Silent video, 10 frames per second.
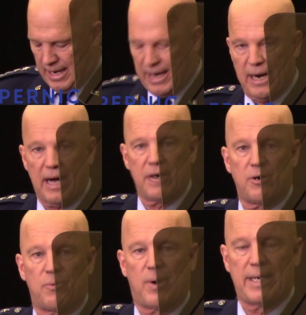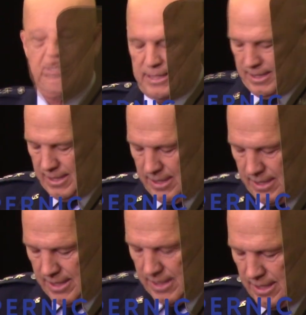and underwrites
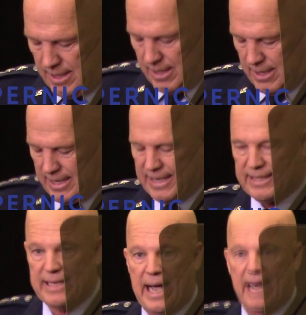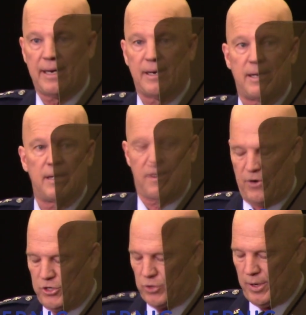the design of
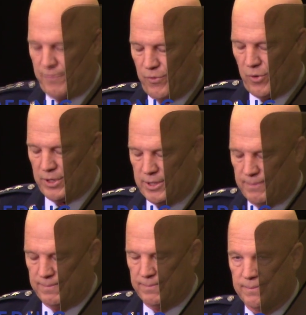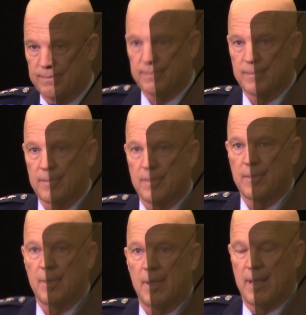our joint force.
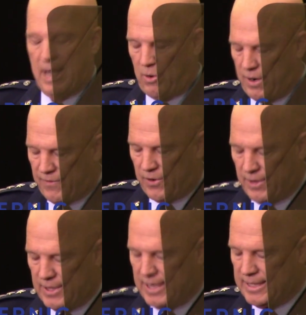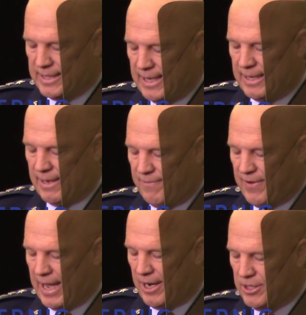However, the distinct
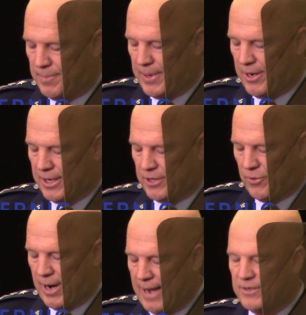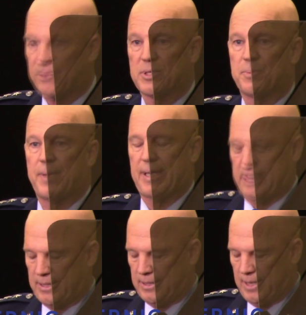advantage America derives from
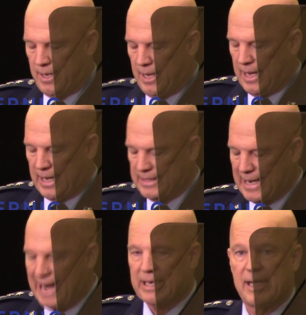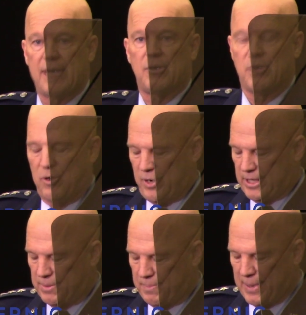space has not gone
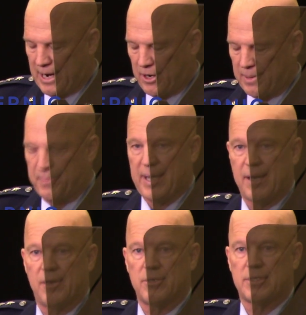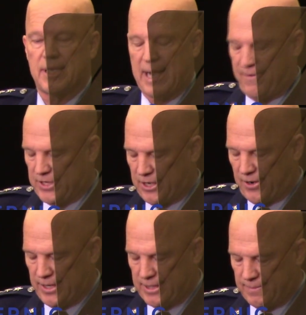unnoticed by our competitors and
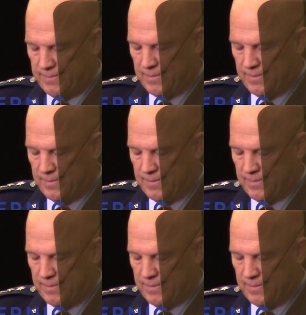adversaries.